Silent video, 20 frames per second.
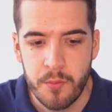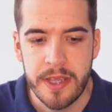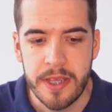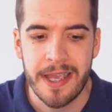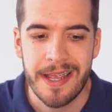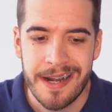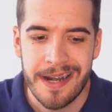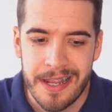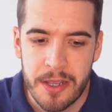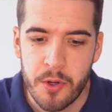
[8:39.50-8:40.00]
we
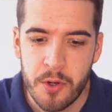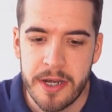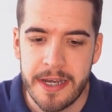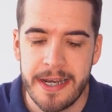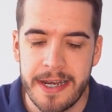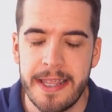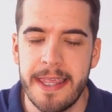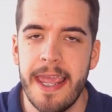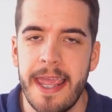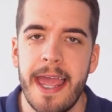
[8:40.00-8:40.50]
can click on
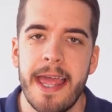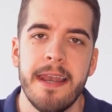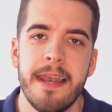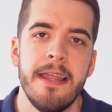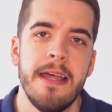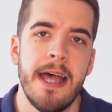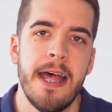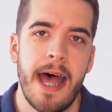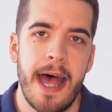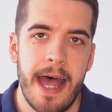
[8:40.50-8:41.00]
it
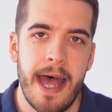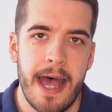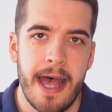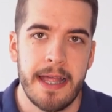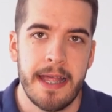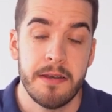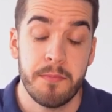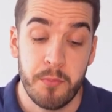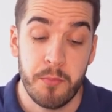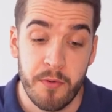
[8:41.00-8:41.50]
again
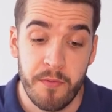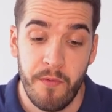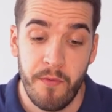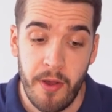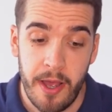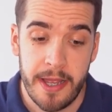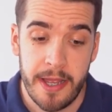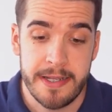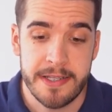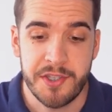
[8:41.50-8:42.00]
and
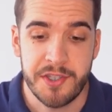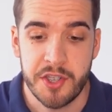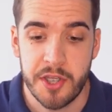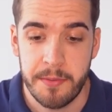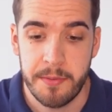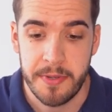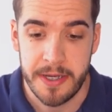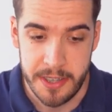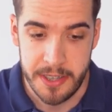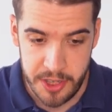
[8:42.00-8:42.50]
provide
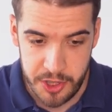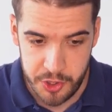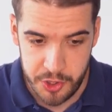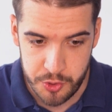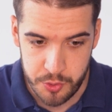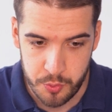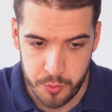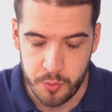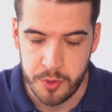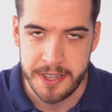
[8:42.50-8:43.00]
some
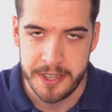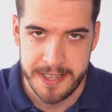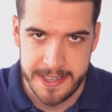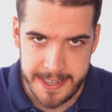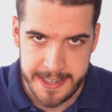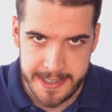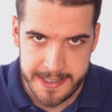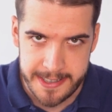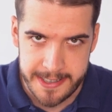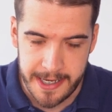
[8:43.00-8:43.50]
additional
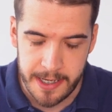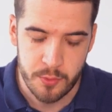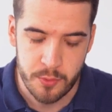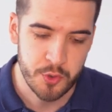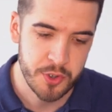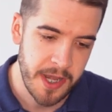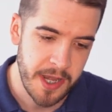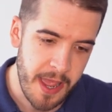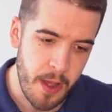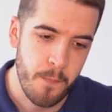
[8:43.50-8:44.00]

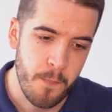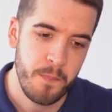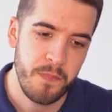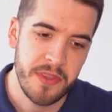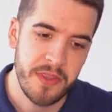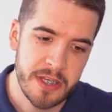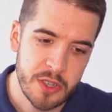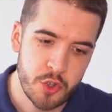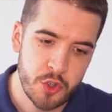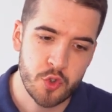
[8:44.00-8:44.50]
details. Now,
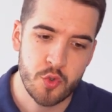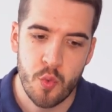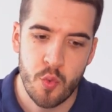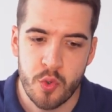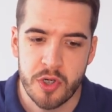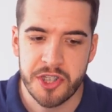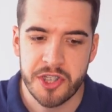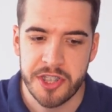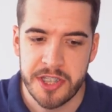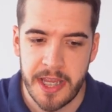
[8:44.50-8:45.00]
the
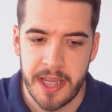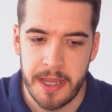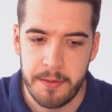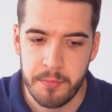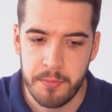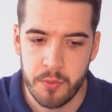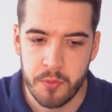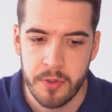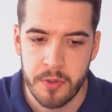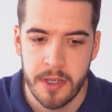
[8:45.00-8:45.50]
source
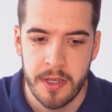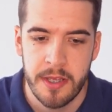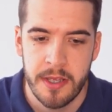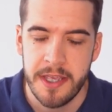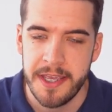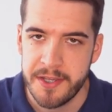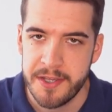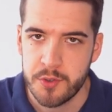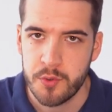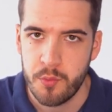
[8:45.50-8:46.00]
table
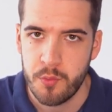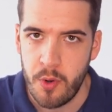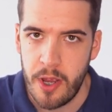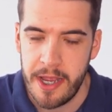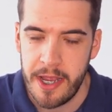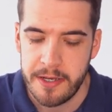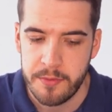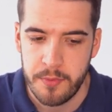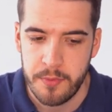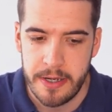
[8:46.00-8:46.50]
is all
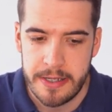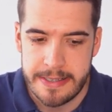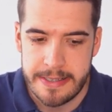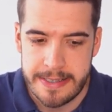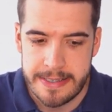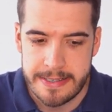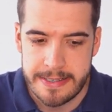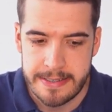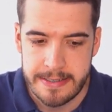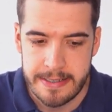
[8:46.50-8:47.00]
right?
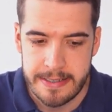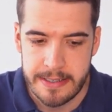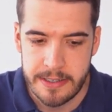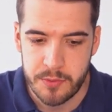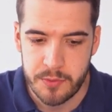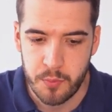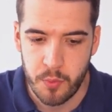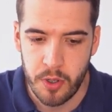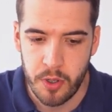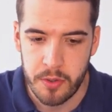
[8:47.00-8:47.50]
This
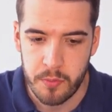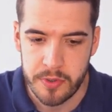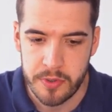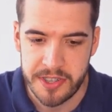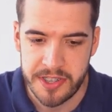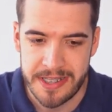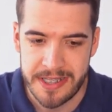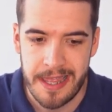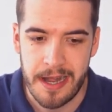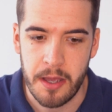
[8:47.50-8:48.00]
is what
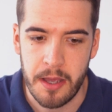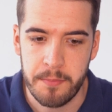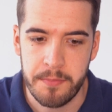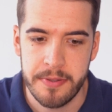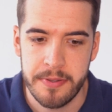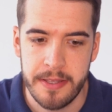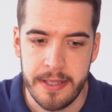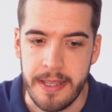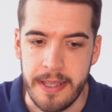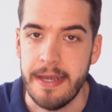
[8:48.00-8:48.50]
was set up
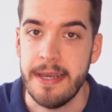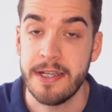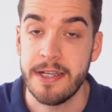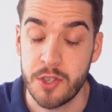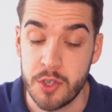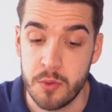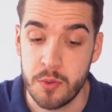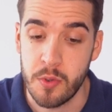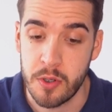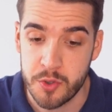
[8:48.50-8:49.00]
in
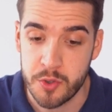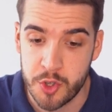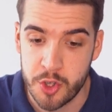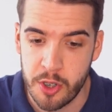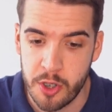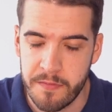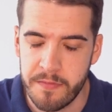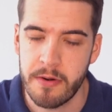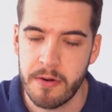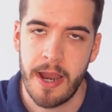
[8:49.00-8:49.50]
SQL
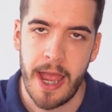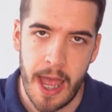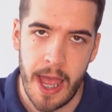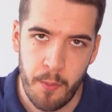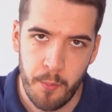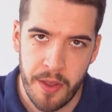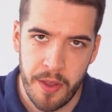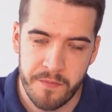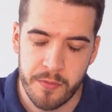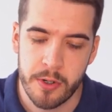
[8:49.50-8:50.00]
Server.
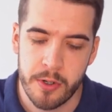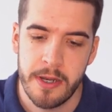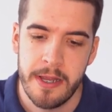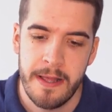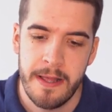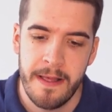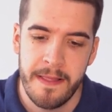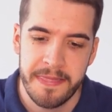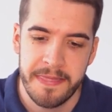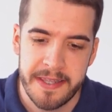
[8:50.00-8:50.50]
However,
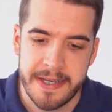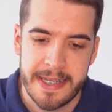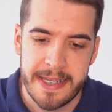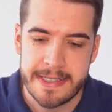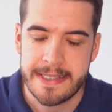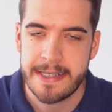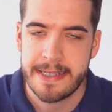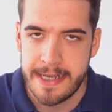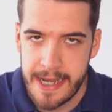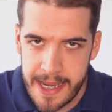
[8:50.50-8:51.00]
the
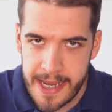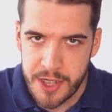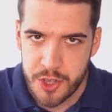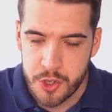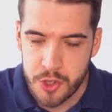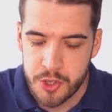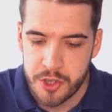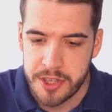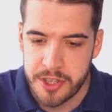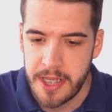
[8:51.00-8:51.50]

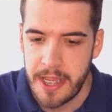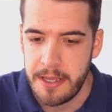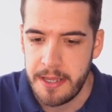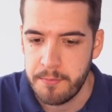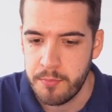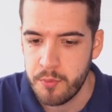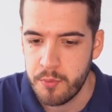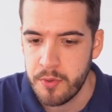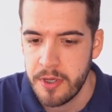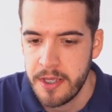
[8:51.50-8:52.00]
destination
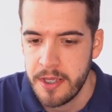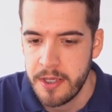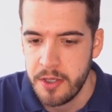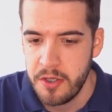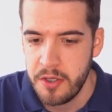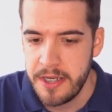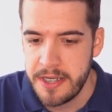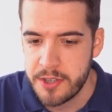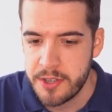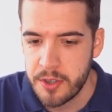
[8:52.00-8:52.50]
table,
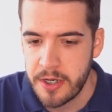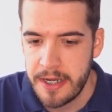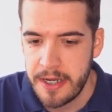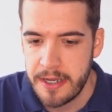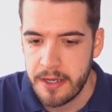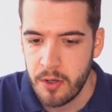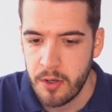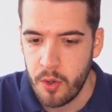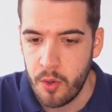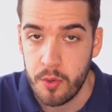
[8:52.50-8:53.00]
you need to
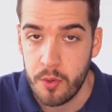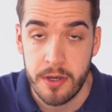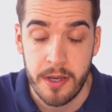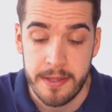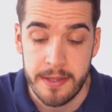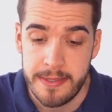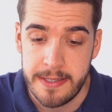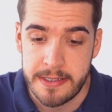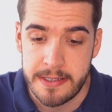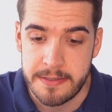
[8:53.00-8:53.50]
click on
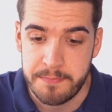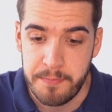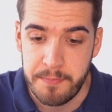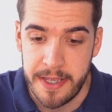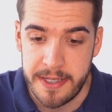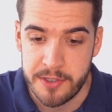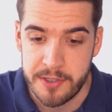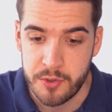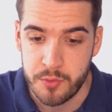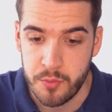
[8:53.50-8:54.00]
this
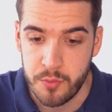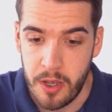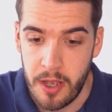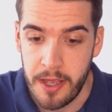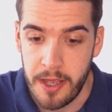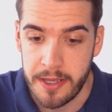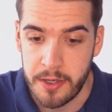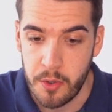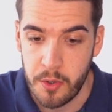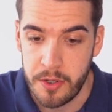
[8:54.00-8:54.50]
pencil
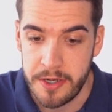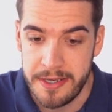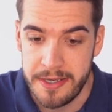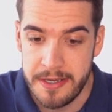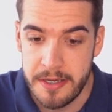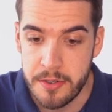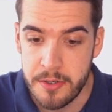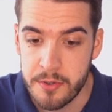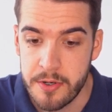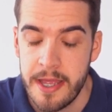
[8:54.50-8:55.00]
icon
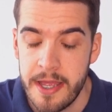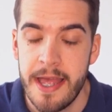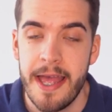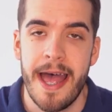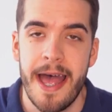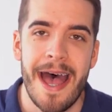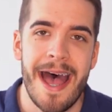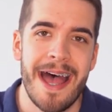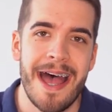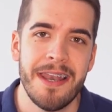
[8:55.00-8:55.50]
here
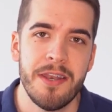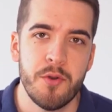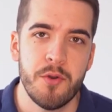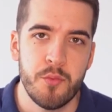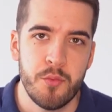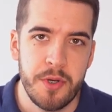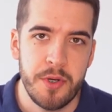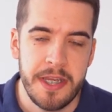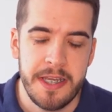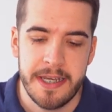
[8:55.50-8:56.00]
and
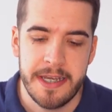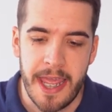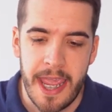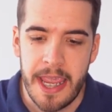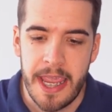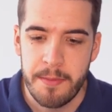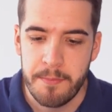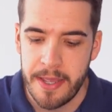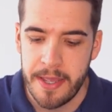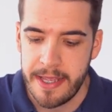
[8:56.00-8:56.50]

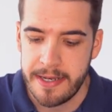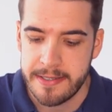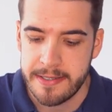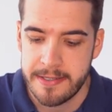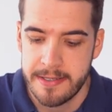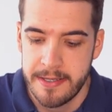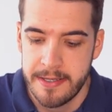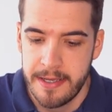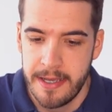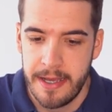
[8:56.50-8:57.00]
rename
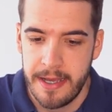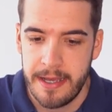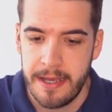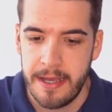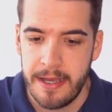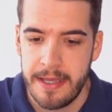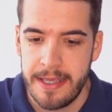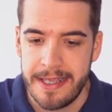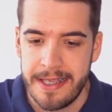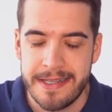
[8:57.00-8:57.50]
it
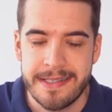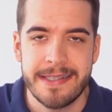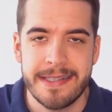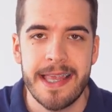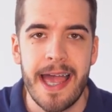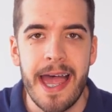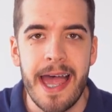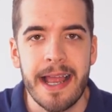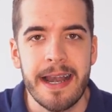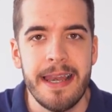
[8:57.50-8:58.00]

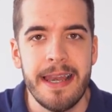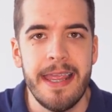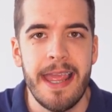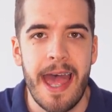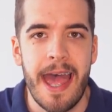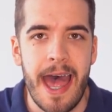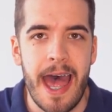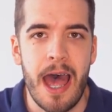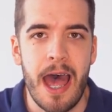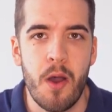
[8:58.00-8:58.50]
exactly
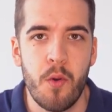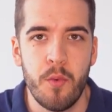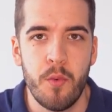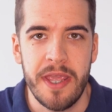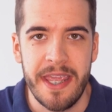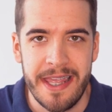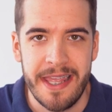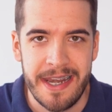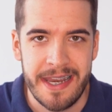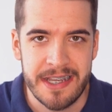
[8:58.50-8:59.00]
how
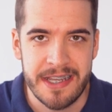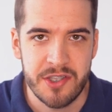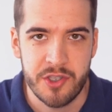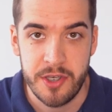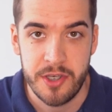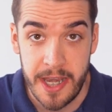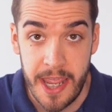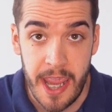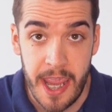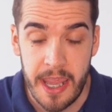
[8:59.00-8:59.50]
it
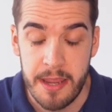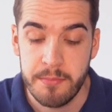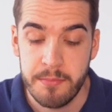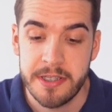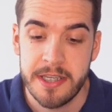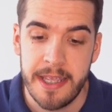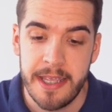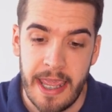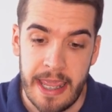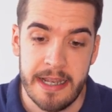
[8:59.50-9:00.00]
is
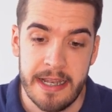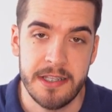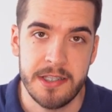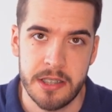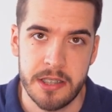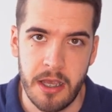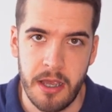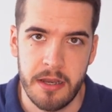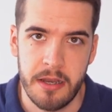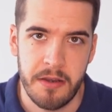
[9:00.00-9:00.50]
named
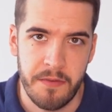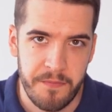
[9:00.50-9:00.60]
inside